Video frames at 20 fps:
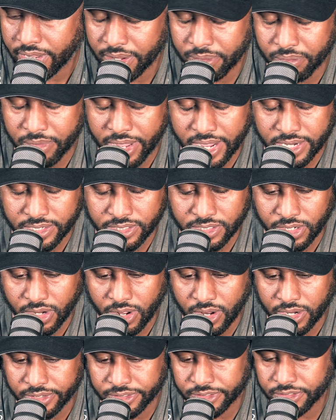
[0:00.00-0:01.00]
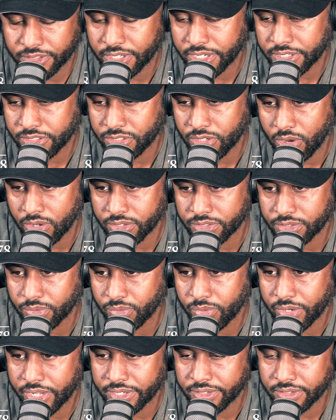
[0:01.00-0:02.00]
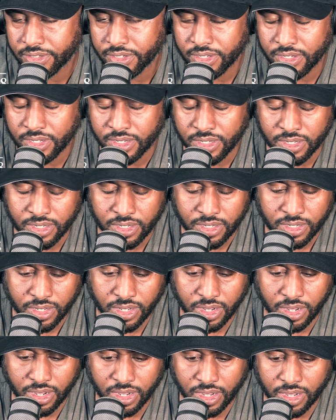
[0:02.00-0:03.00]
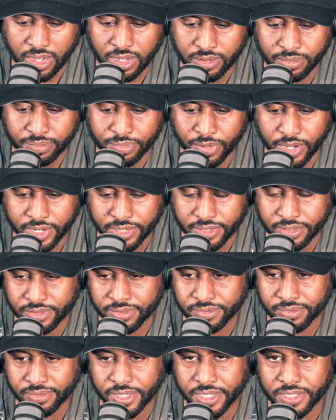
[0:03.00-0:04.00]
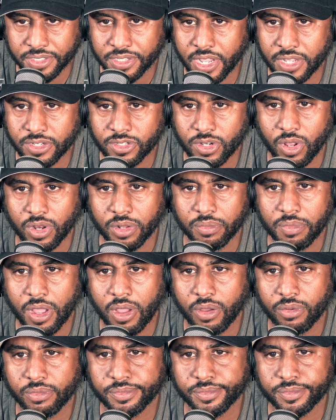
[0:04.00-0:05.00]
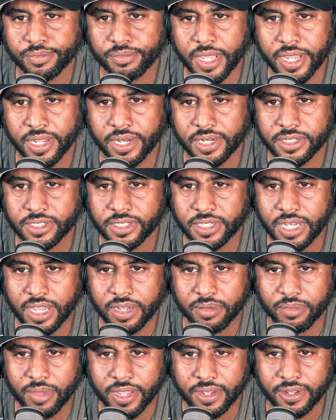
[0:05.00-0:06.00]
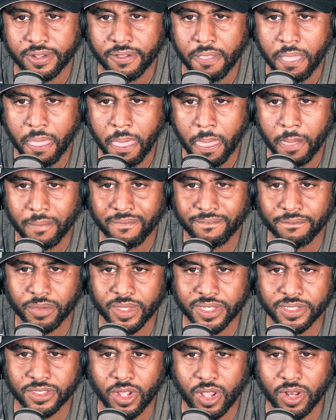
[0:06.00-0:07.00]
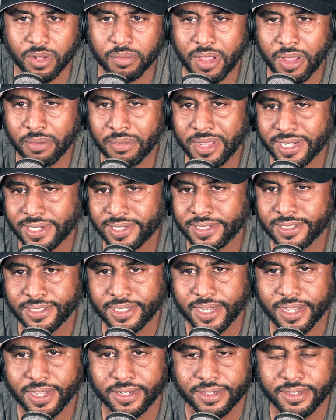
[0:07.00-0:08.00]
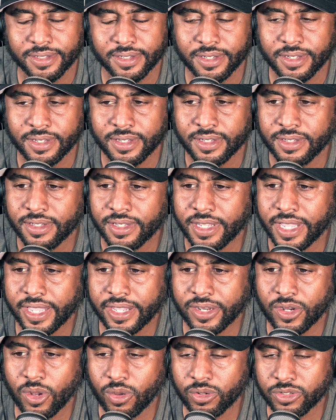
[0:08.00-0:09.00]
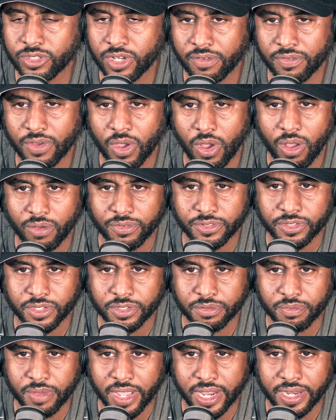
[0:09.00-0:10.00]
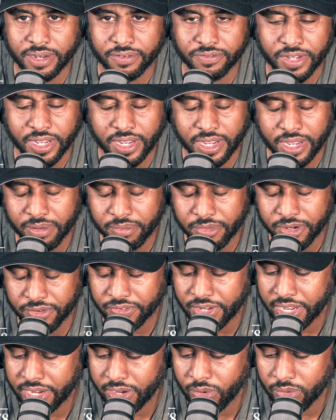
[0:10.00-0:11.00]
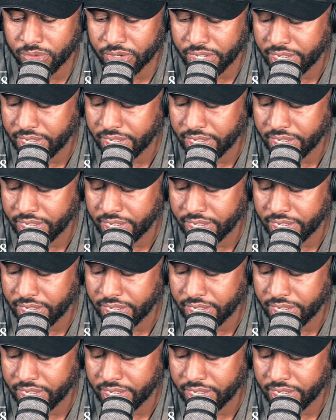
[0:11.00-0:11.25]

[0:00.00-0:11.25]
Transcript: and manslaughter they charged him with. But it's just all about making it stick, man. It's all about making it stick. And those other officers, man, even if they don't